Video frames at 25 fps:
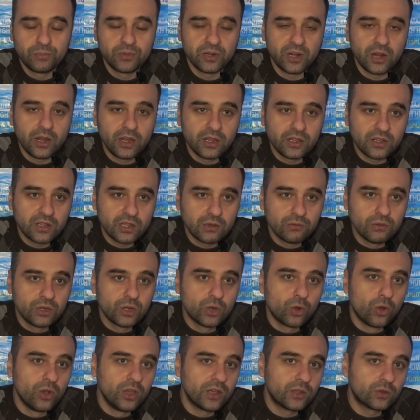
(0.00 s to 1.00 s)
praying,
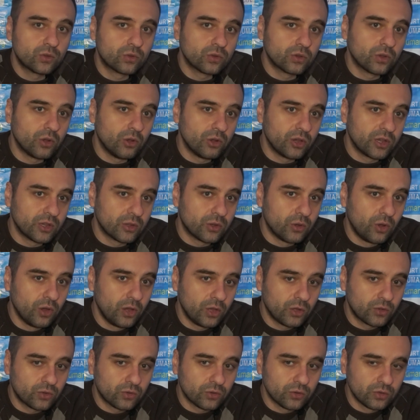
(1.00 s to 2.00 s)
even going
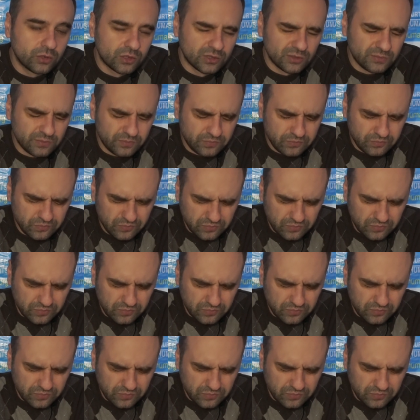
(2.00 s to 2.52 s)
to